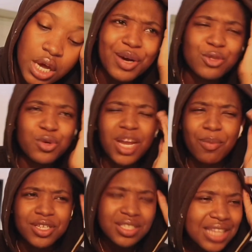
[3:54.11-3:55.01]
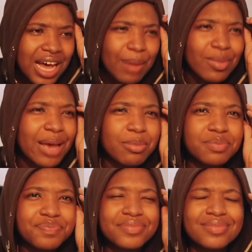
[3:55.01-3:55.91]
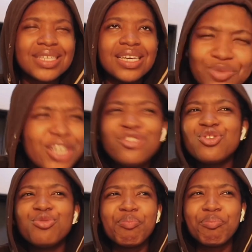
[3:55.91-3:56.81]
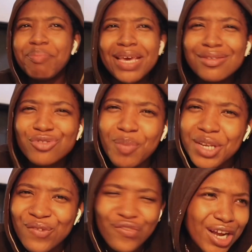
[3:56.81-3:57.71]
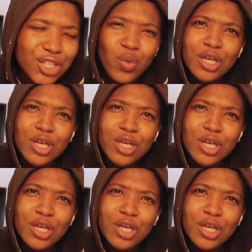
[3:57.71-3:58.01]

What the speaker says: Well, talking about that, I'm like, why do you make so many friends?